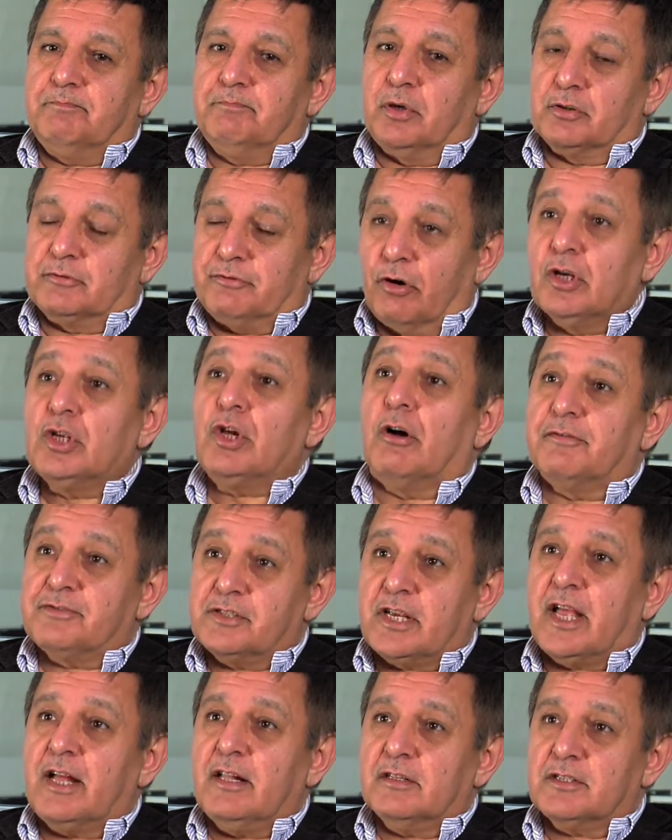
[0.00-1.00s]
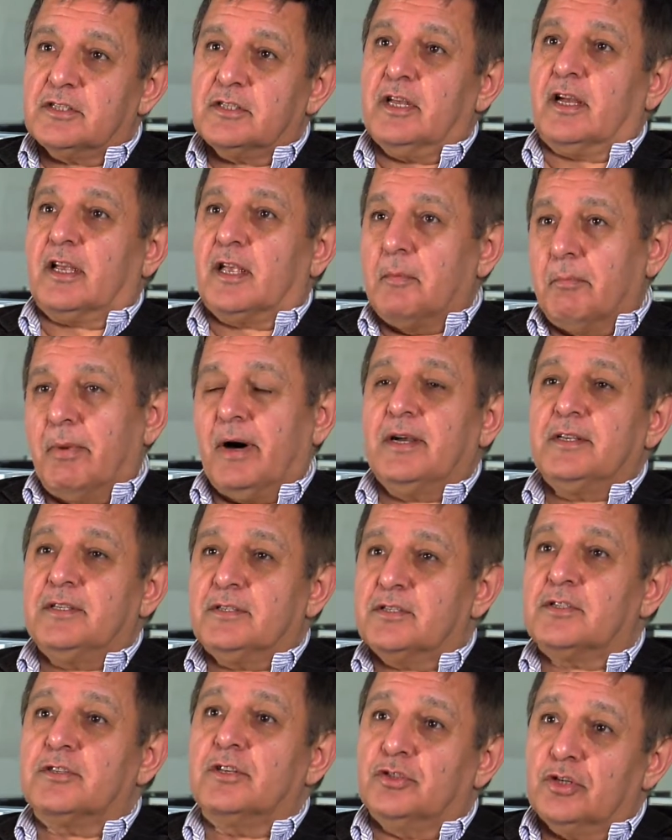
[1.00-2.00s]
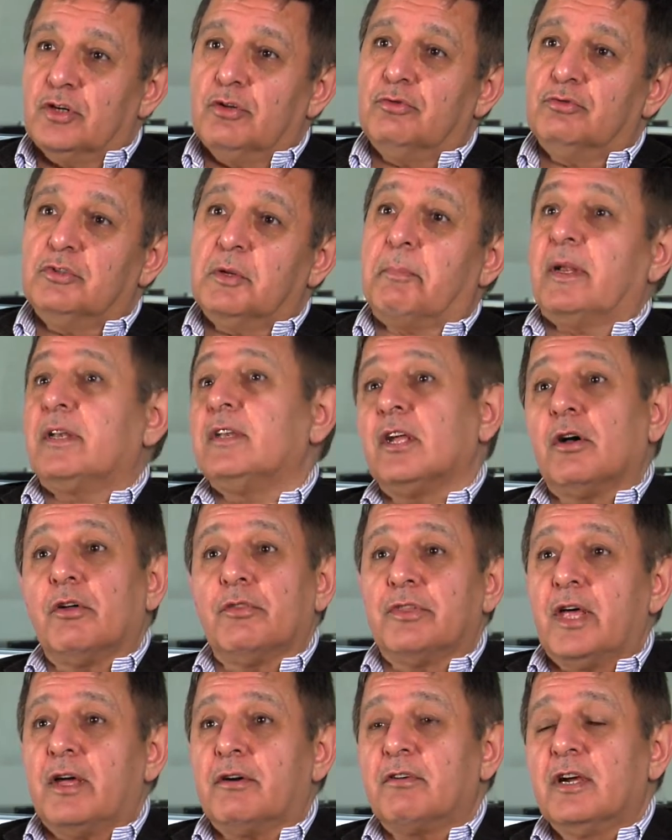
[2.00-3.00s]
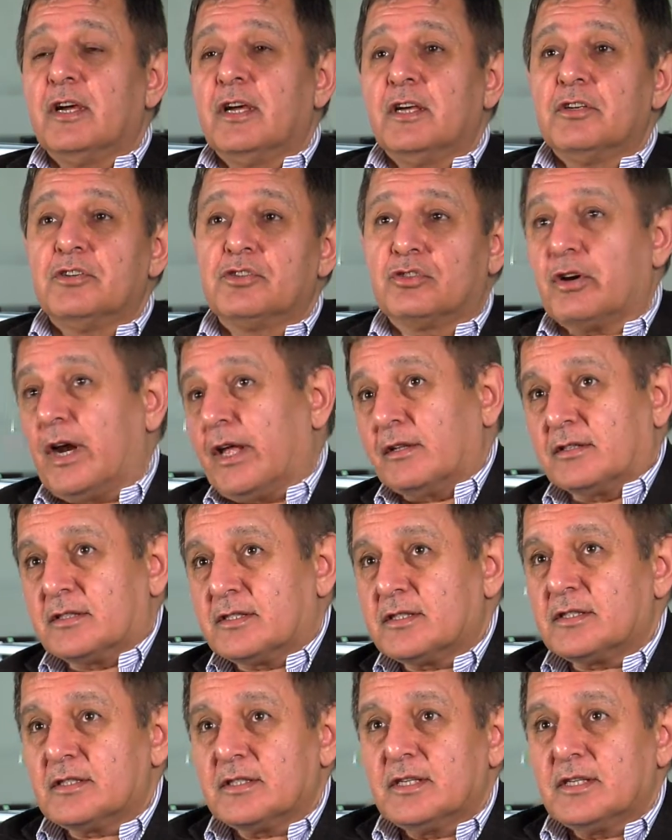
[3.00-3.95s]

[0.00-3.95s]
portfolio of skills that combines the two depending on their strengths.